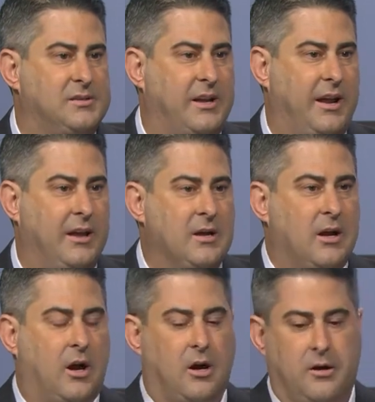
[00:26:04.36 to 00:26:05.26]
City.
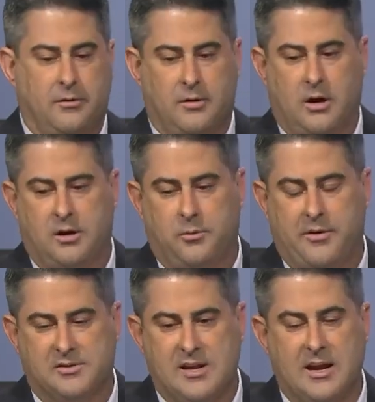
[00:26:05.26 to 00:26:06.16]
We
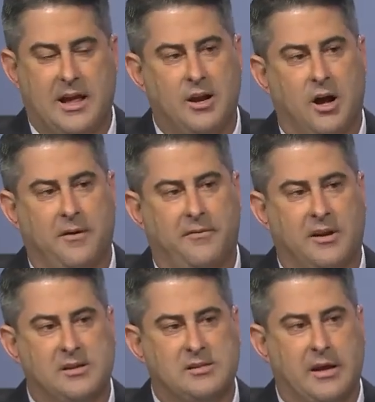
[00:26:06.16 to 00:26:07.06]
have a satellite
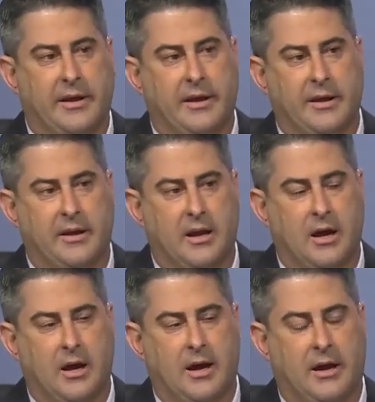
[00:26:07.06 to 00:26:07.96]
office in
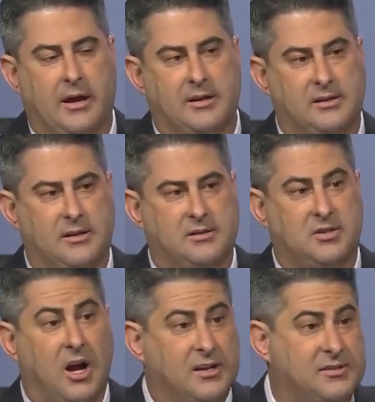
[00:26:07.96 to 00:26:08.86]

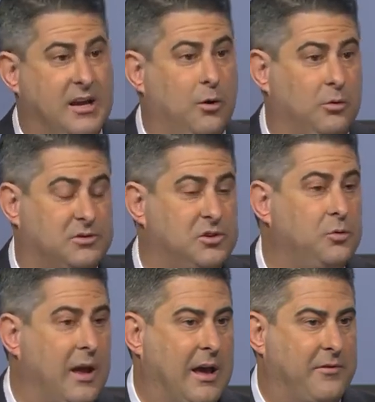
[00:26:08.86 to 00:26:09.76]
Scottsdale. We'll
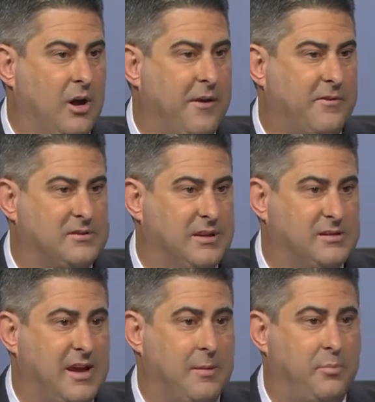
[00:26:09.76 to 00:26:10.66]
soon have an office in
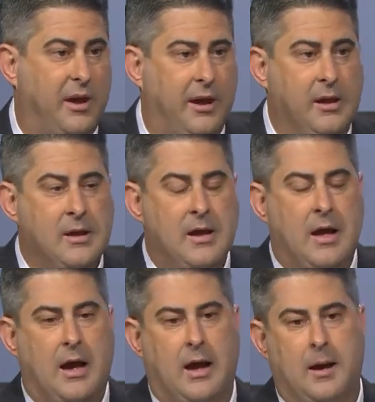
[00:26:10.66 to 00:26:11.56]
Tempe.
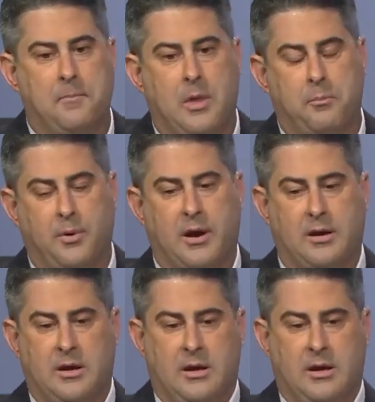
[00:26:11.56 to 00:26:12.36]
But